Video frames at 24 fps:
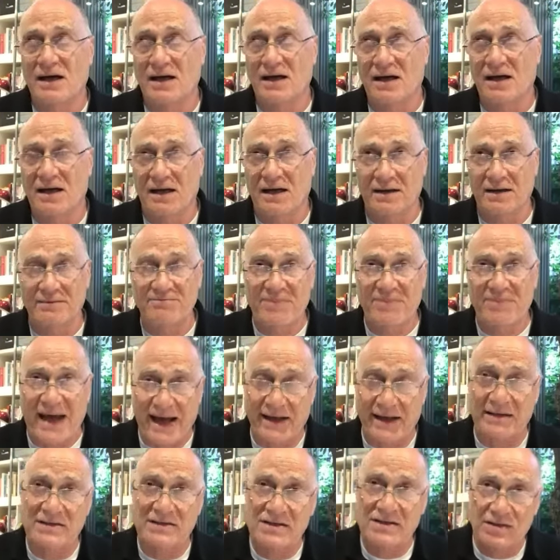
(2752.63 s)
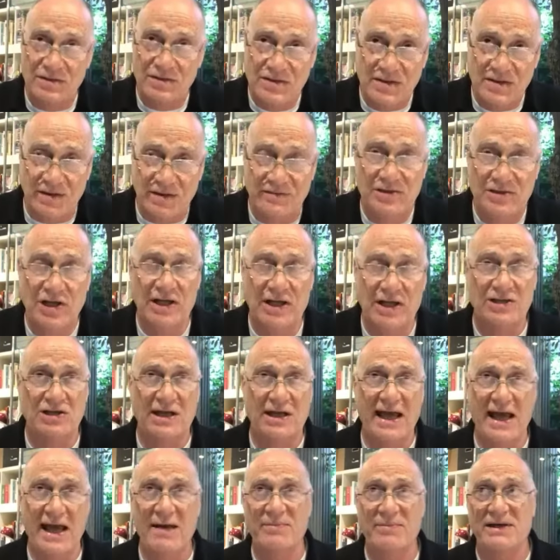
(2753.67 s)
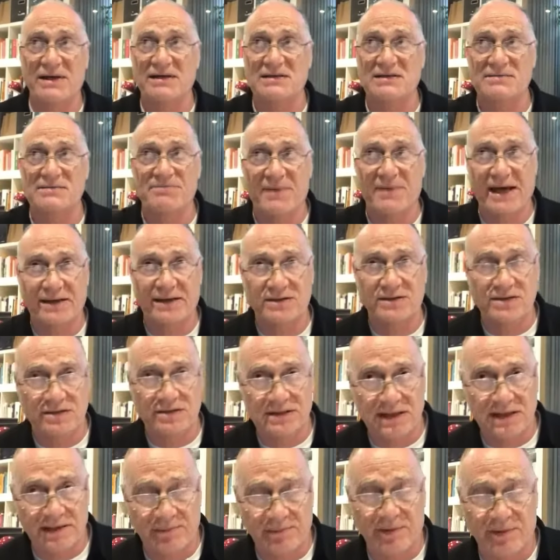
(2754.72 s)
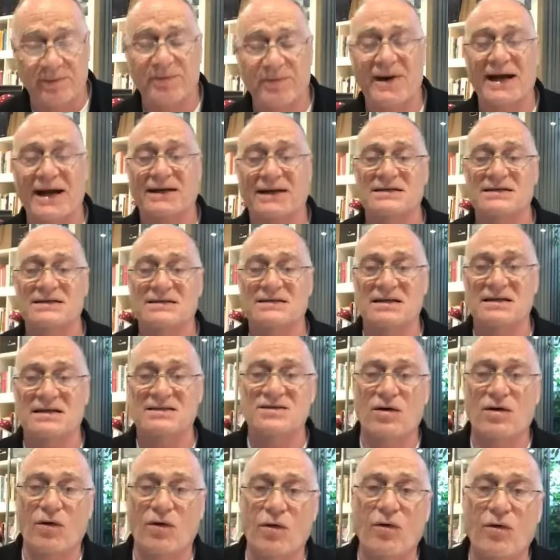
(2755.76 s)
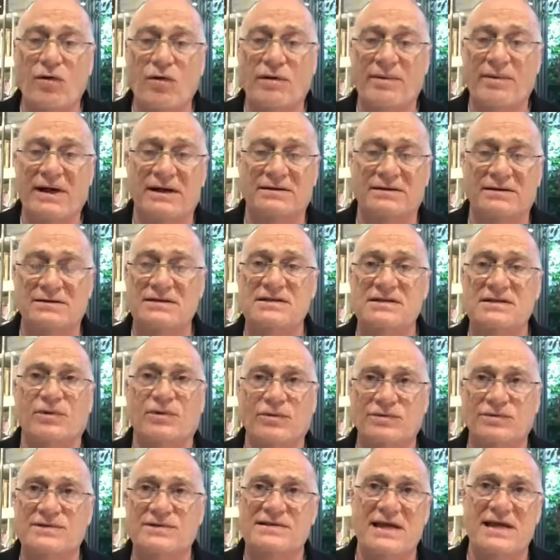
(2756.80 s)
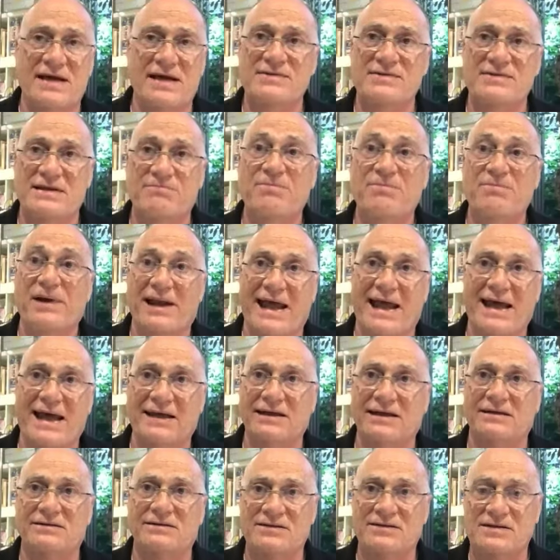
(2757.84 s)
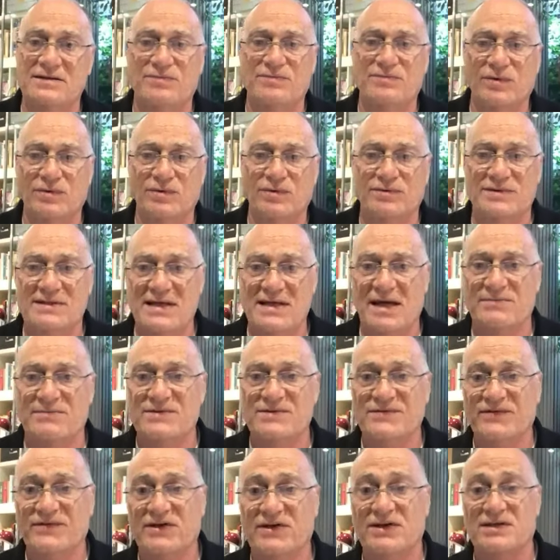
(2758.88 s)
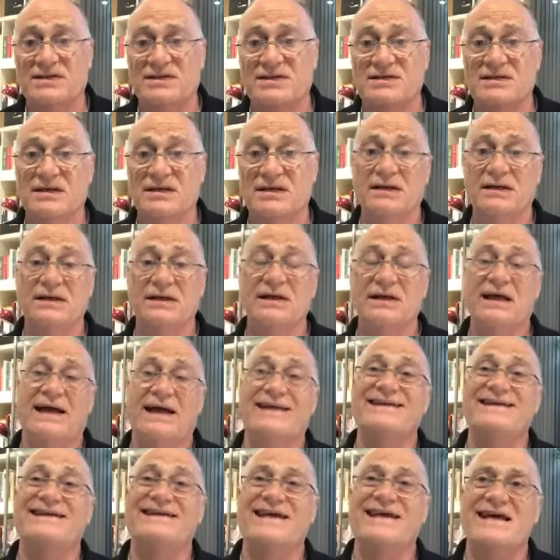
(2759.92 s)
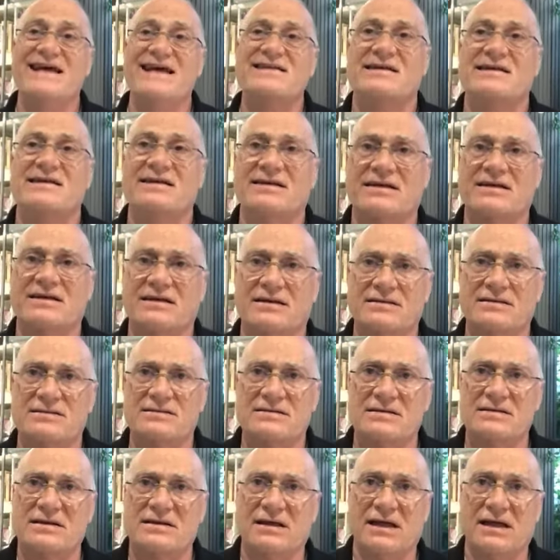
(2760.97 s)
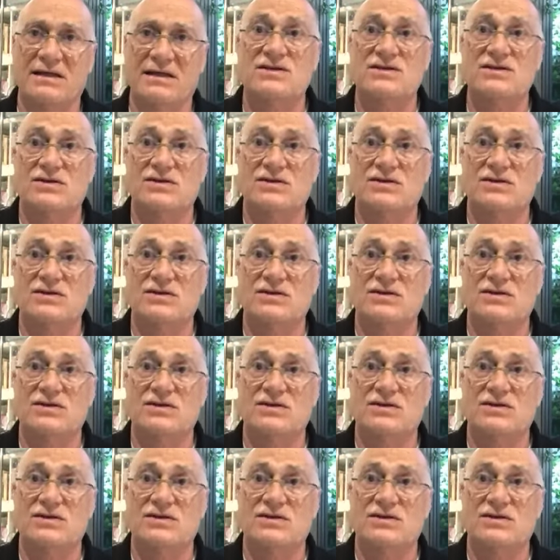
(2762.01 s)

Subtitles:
And back to sort of changing habits, back to deliberate practice, it's all about small steps and planning the small steps first and getting things into your